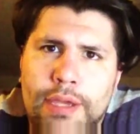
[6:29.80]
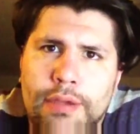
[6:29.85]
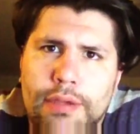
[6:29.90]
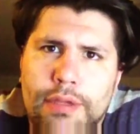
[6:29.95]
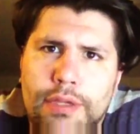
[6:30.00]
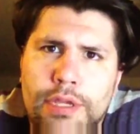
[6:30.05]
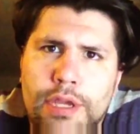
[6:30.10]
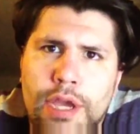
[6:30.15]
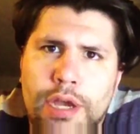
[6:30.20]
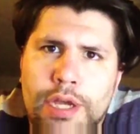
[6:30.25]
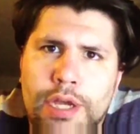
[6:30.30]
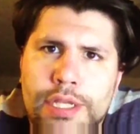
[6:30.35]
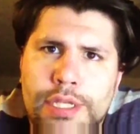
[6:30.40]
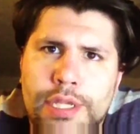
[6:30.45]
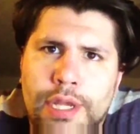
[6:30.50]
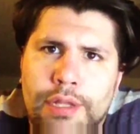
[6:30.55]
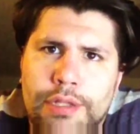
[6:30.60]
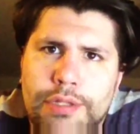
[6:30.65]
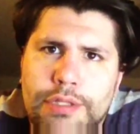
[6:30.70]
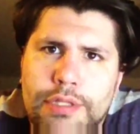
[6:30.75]
young
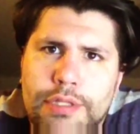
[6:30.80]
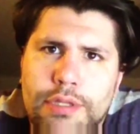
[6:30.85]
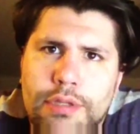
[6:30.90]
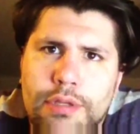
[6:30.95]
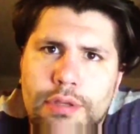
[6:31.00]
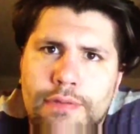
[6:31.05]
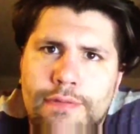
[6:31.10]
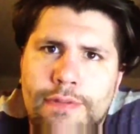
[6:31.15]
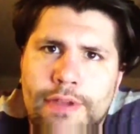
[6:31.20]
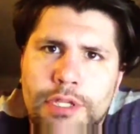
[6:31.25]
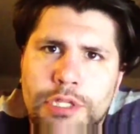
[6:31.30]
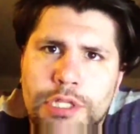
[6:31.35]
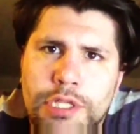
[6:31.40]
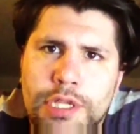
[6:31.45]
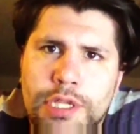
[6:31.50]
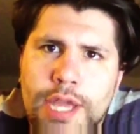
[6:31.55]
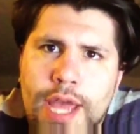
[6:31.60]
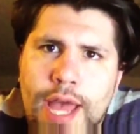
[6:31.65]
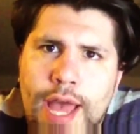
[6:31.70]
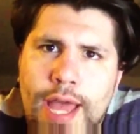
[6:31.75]
adult
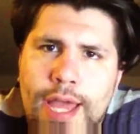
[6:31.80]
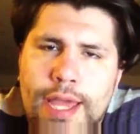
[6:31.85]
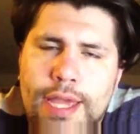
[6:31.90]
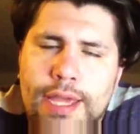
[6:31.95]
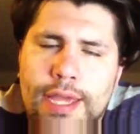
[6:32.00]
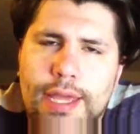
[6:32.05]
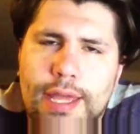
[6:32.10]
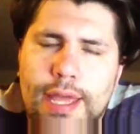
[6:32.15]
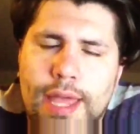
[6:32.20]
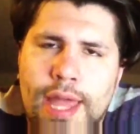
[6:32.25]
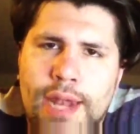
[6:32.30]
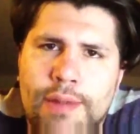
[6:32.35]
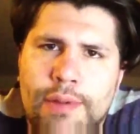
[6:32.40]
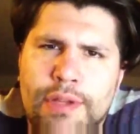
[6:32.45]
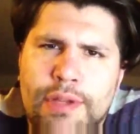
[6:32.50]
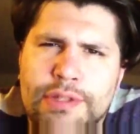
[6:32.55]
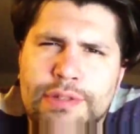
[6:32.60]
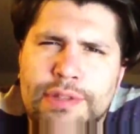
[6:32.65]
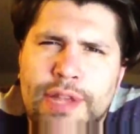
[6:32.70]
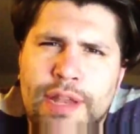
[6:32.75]
fiction guy, and I'm
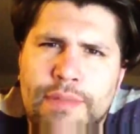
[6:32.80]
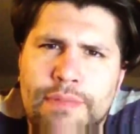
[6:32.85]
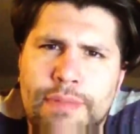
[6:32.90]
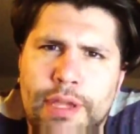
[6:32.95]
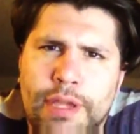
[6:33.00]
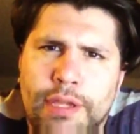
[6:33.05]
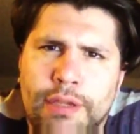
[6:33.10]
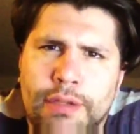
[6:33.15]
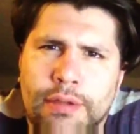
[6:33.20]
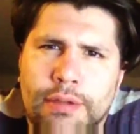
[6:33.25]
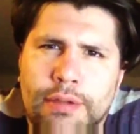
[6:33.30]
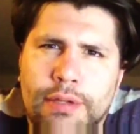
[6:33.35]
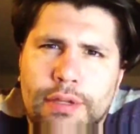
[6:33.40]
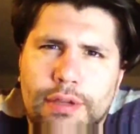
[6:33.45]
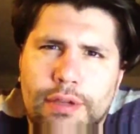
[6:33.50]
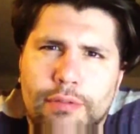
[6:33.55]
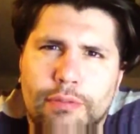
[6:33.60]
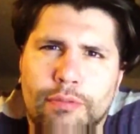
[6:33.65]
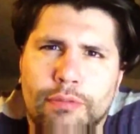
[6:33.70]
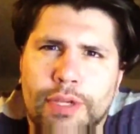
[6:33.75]
also not a big
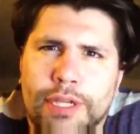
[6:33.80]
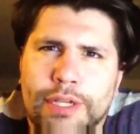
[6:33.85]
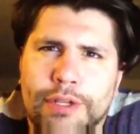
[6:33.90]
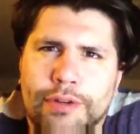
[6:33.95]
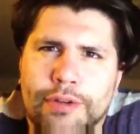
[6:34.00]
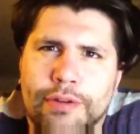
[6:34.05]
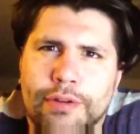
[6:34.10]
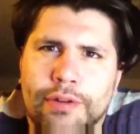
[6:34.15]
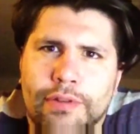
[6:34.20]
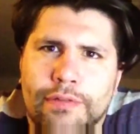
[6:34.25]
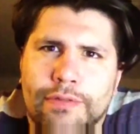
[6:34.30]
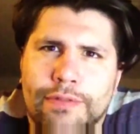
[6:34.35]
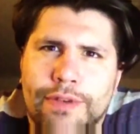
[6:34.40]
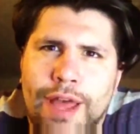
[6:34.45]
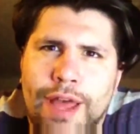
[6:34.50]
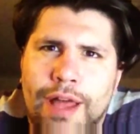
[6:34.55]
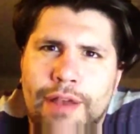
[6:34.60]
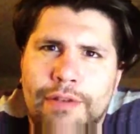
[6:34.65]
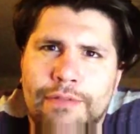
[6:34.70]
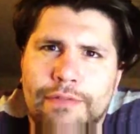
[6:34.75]
reader of
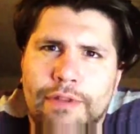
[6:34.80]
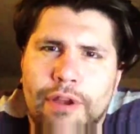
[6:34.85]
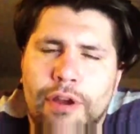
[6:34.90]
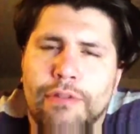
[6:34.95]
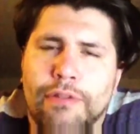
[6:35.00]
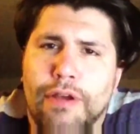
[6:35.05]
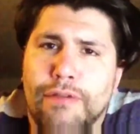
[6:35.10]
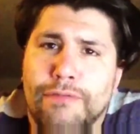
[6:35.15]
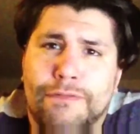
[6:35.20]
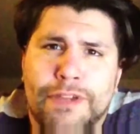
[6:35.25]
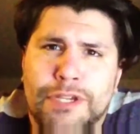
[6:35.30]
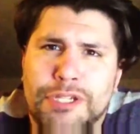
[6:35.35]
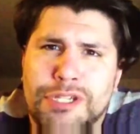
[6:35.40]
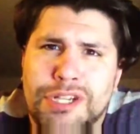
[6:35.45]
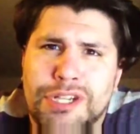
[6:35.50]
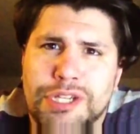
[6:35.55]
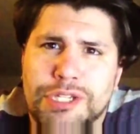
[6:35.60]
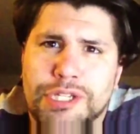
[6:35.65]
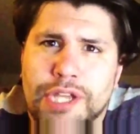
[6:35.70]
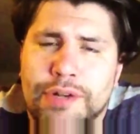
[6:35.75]
of fiction
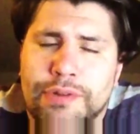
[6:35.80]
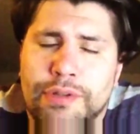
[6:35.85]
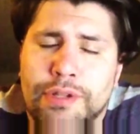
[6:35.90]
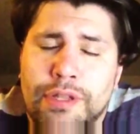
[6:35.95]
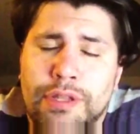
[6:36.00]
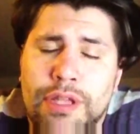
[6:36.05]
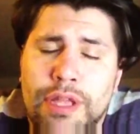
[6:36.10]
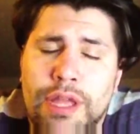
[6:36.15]
in general,